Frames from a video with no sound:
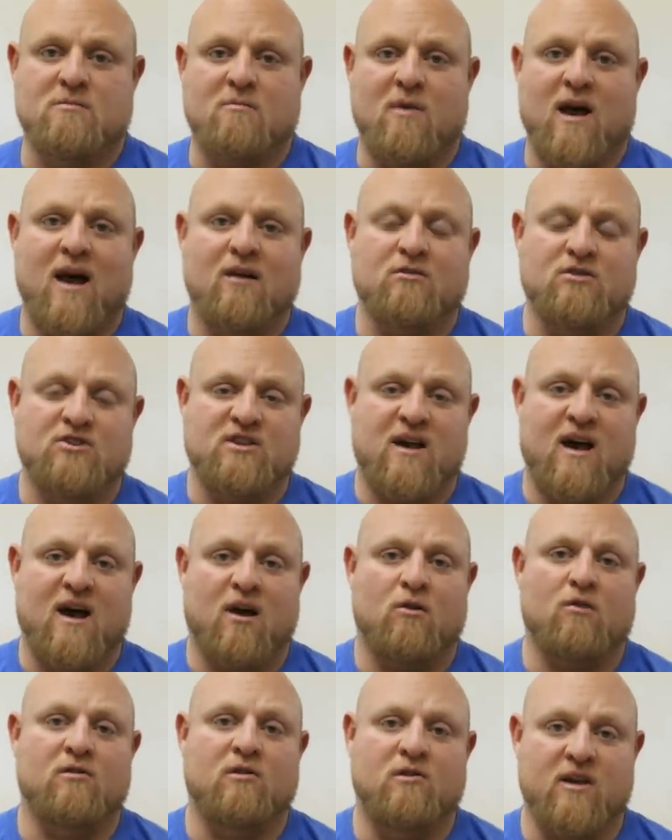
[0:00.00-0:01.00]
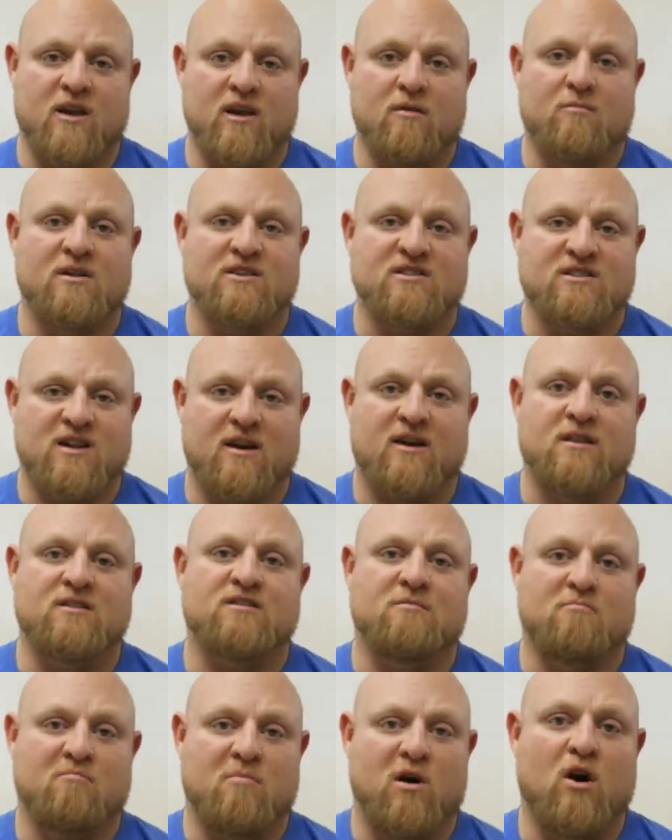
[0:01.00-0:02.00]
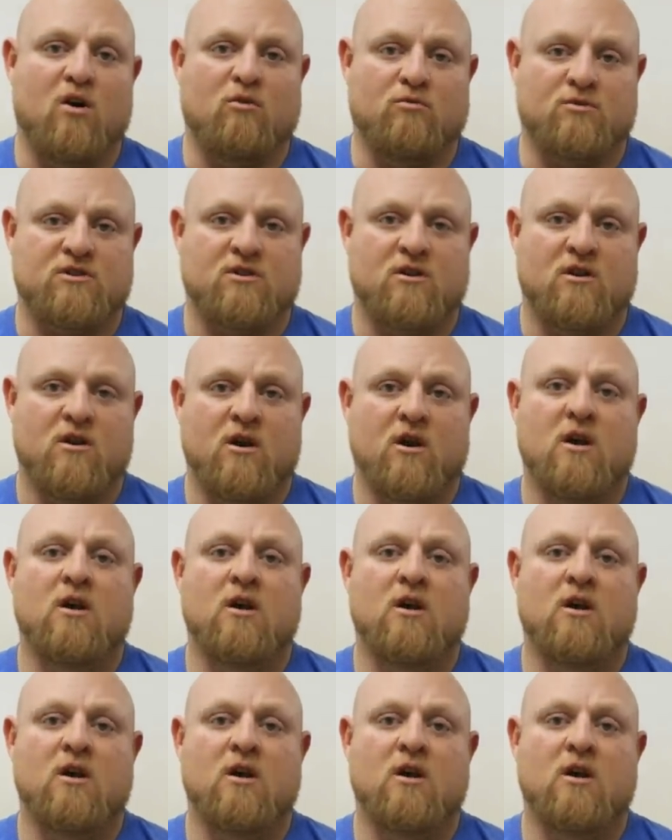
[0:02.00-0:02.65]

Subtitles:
the mileage down on the ligaments, tendons, and bones.